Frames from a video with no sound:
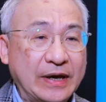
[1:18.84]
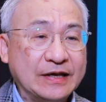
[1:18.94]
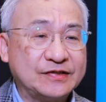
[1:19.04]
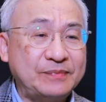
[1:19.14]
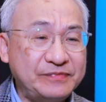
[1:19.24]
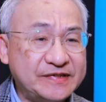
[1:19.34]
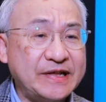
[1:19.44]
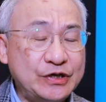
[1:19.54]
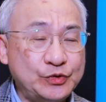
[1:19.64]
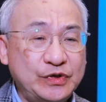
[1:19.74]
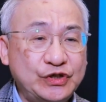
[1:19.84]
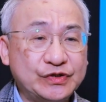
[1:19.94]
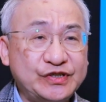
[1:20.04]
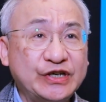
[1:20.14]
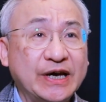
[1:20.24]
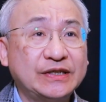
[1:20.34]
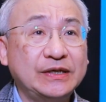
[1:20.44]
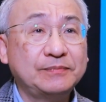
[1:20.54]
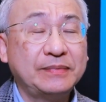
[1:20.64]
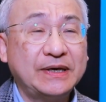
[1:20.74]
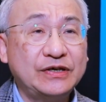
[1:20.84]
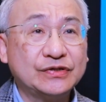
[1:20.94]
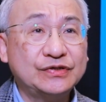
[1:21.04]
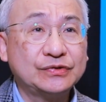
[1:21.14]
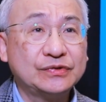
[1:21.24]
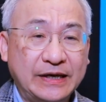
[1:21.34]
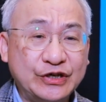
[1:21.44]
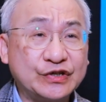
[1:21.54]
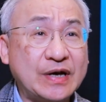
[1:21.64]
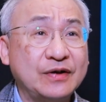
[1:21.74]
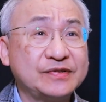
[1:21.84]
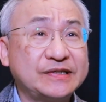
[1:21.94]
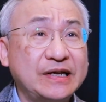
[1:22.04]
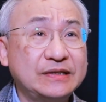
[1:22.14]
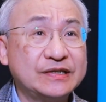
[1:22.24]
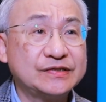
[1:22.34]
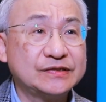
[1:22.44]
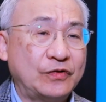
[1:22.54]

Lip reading: at some stage we should check the patient's HRR status.